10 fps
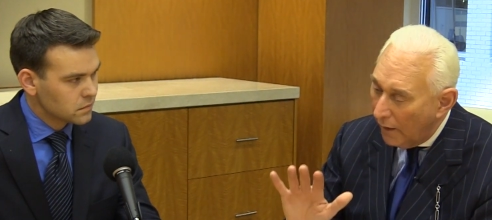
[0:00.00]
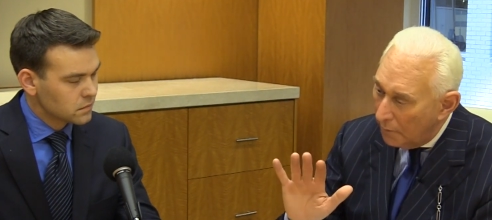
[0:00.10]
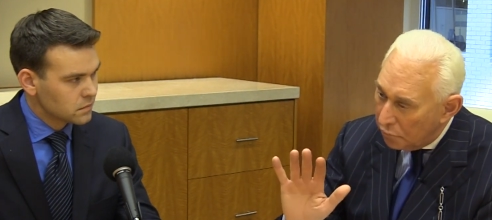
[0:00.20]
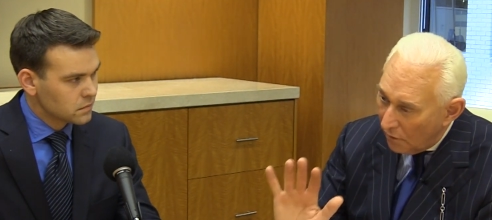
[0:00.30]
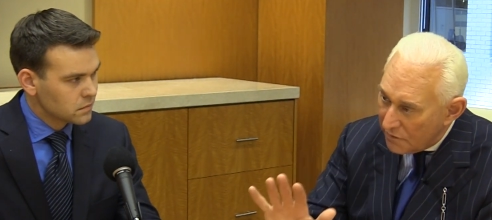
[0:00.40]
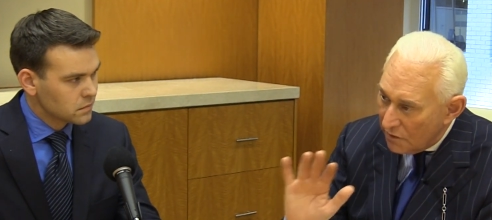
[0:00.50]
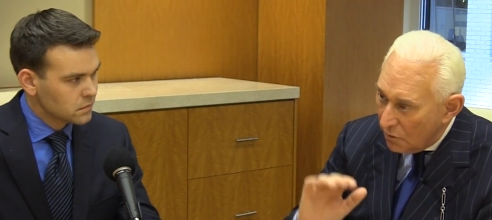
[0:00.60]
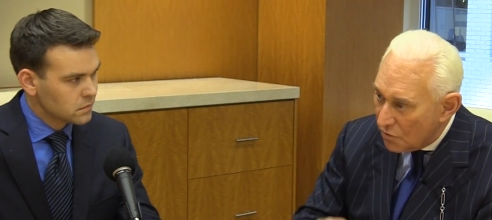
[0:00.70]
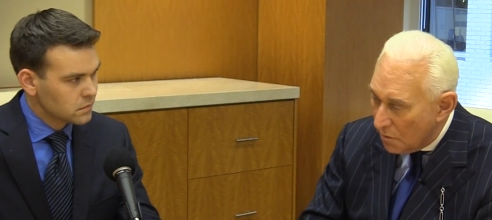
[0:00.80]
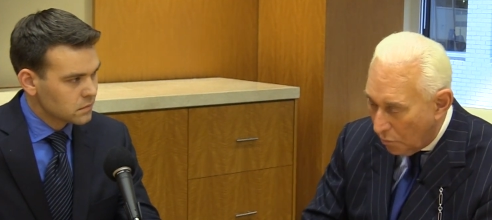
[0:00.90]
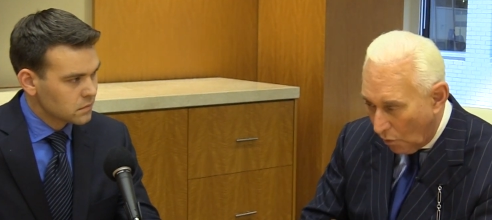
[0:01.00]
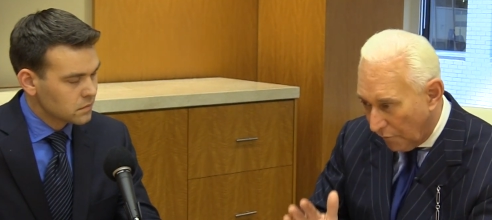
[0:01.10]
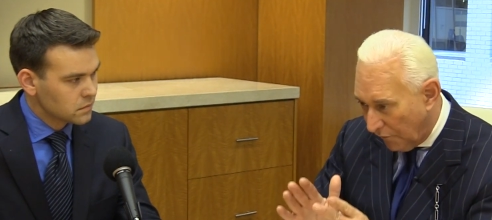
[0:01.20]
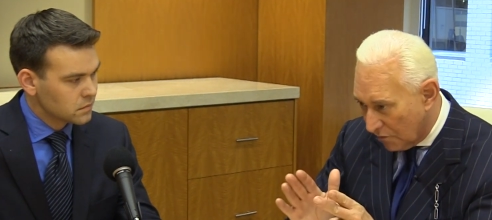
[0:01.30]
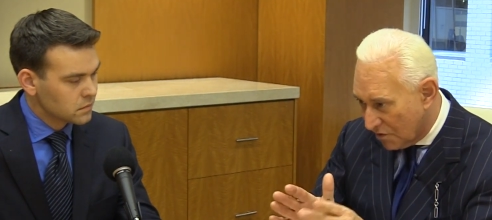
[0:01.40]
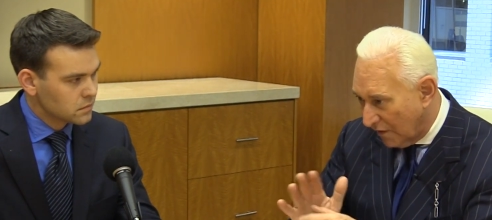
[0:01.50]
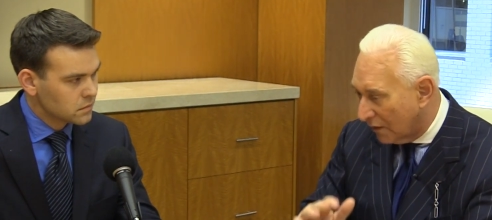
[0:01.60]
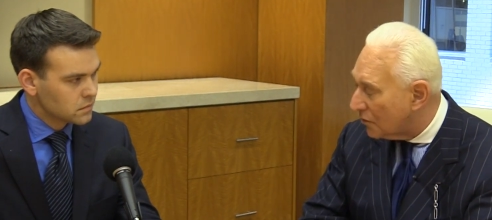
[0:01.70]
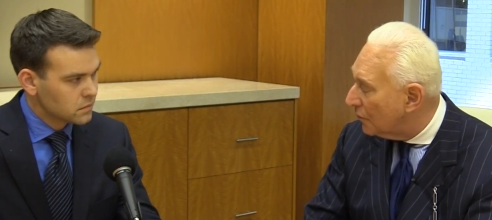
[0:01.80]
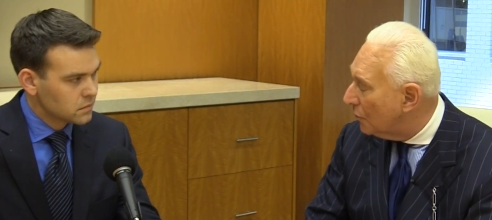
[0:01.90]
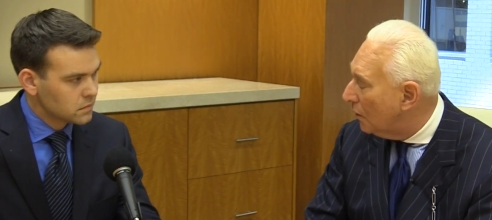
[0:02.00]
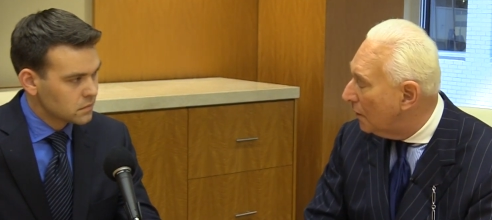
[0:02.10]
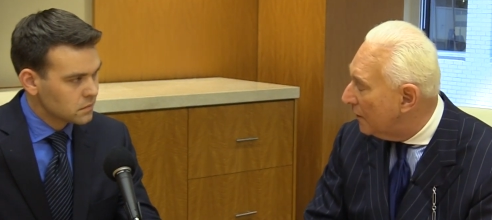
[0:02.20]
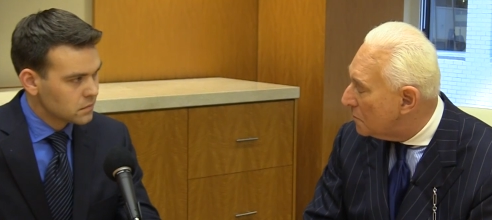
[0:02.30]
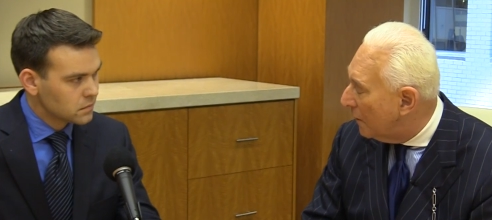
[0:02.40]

Speaker 1: and pledging your support if he'll stick to his